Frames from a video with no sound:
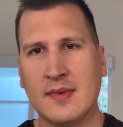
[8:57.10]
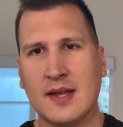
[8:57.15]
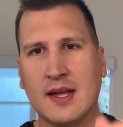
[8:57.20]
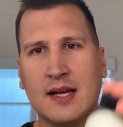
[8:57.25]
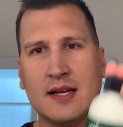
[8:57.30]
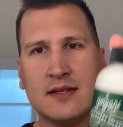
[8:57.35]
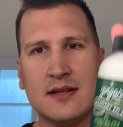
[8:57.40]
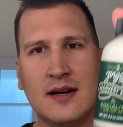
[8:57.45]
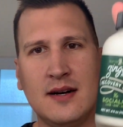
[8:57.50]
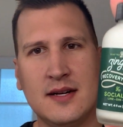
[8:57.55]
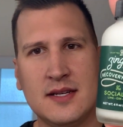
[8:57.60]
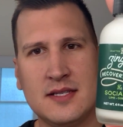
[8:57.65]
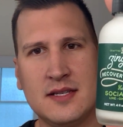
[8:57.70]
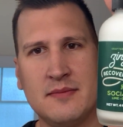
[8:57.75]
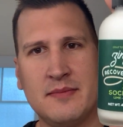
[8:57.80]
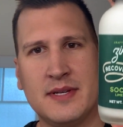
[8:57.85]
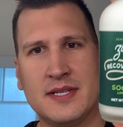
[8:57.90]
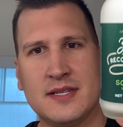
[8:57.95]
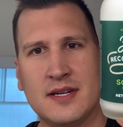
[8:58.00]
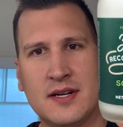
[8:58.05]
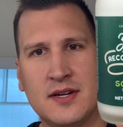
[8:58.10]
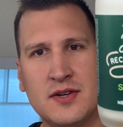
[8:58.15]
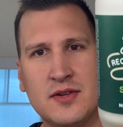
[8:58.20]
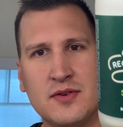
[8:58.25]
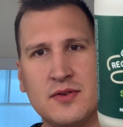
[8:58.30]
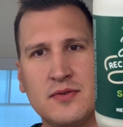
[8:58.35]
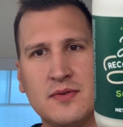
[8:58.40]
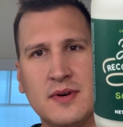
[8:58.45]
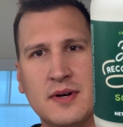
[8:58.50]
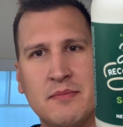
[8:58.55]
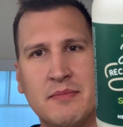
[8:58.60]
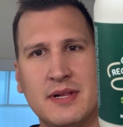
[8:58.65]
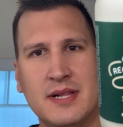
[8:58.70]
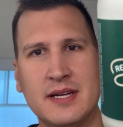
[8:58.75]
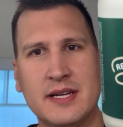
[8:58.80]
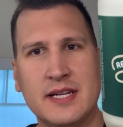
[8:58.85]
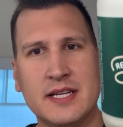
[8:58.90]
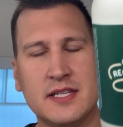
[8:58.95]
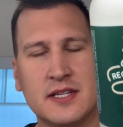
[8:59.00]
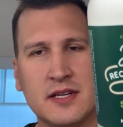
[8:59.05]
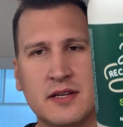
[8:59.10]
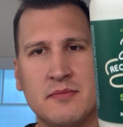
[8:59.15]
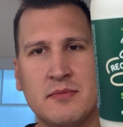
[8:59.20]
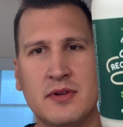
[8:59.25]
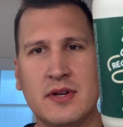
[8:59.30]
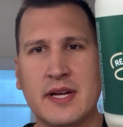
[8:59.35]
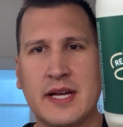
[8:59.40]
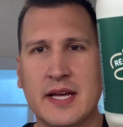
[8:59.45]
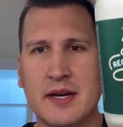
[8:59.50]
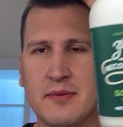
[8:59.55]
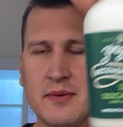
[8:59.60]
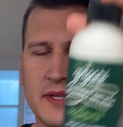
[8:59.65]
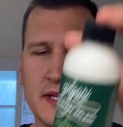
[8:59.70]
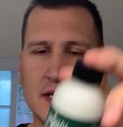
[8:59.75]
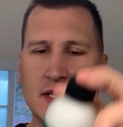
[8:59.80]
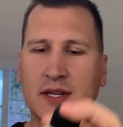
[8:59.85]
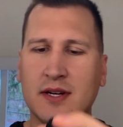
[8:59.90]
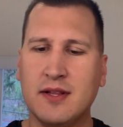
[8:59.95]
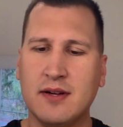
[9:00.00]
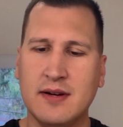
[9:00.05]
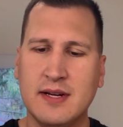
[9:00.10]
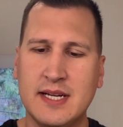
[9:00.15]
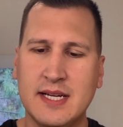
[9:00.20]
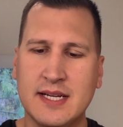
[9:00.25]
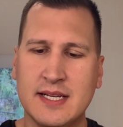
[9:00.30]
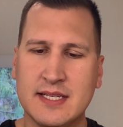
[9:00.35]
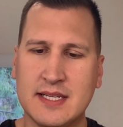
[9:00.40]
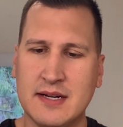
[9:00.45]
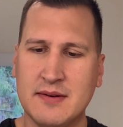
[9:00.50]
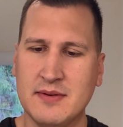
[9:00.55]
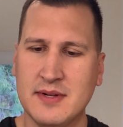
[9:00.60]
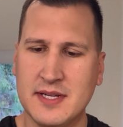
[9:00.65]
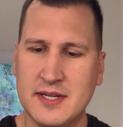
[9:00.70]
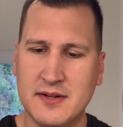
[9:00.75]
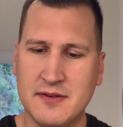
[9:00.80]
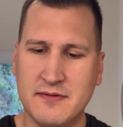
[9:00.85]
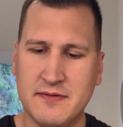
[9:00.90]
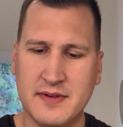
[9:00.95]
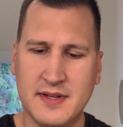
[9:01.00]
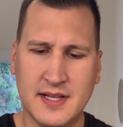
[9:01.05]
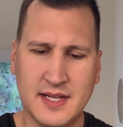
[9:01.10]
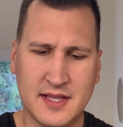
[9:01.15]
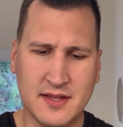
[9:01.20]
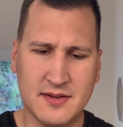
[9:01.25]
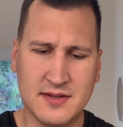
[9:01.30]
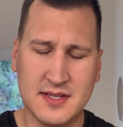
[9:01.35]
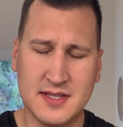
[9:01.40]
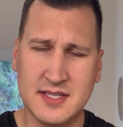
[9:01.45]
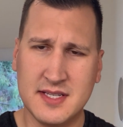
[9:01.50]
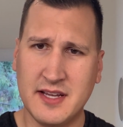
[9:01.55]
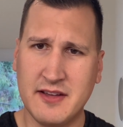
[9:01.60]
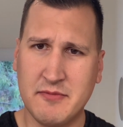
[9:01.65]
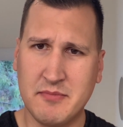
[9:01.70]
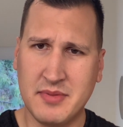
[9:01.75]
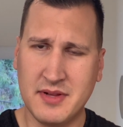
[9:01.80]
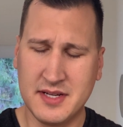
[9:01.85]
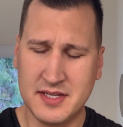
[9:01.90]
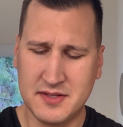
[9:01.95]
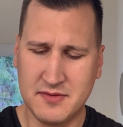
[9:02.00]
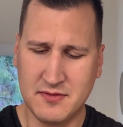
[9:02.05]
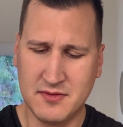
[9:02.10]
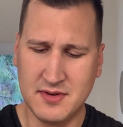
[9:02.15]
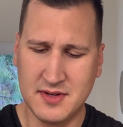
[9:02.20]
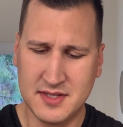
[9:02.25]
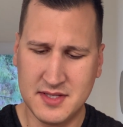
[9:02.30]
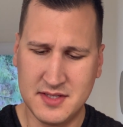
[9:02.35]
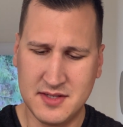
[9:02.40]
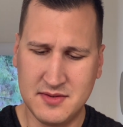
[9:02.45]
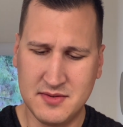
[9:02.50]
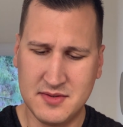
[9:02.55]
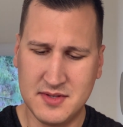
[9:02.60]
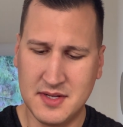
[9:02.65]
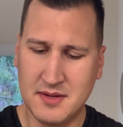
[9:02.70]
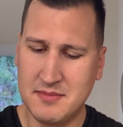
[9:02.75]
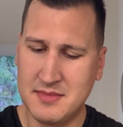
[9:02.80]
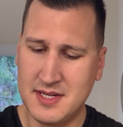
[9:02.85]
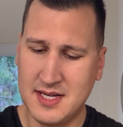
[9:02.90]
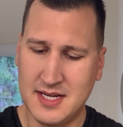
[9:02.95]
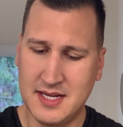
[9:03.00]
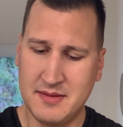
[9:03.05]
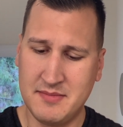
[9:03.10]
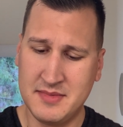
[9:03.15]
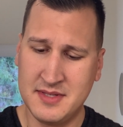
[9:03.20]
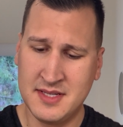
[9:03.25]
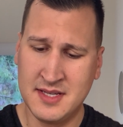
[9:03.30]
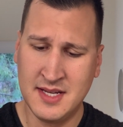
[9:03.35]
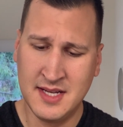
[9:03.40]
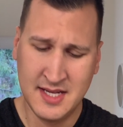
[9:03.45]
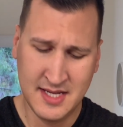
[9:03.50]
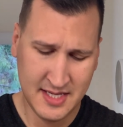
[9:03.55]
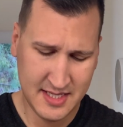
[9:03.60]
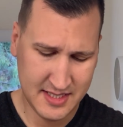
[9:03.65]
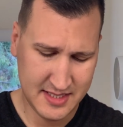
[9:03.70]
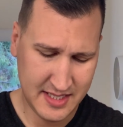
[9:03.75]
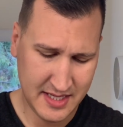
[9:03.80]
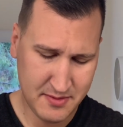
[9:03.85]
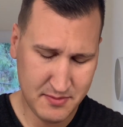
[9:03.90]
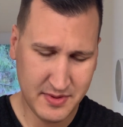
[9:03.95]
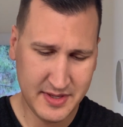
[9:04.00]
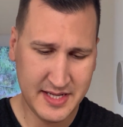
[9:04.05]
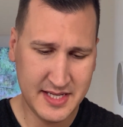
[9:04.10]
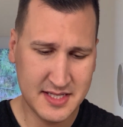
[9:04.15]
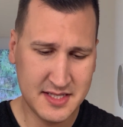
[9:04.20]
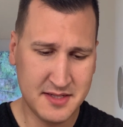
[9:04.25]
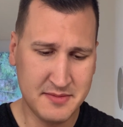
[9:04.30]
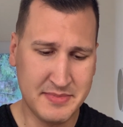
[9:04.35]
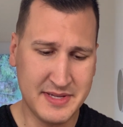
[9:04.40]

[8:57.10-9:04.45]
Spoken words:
as awesome as our new ability to communicate with each other is, I really don't feel like there's a safe place for us to sometimes say what needs to